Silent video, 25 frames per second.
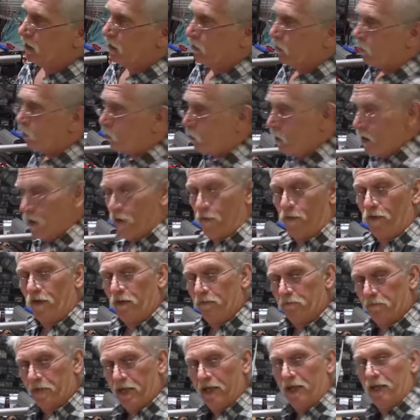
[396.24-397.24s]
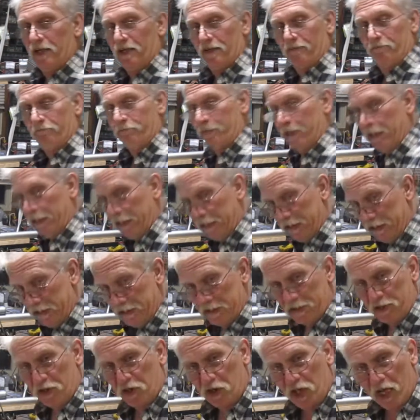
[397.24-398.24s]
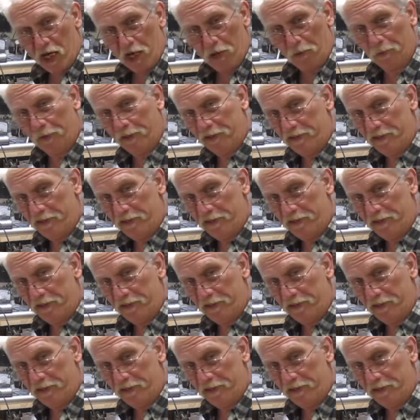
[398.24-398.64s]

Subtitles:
wealthy man of means, shall we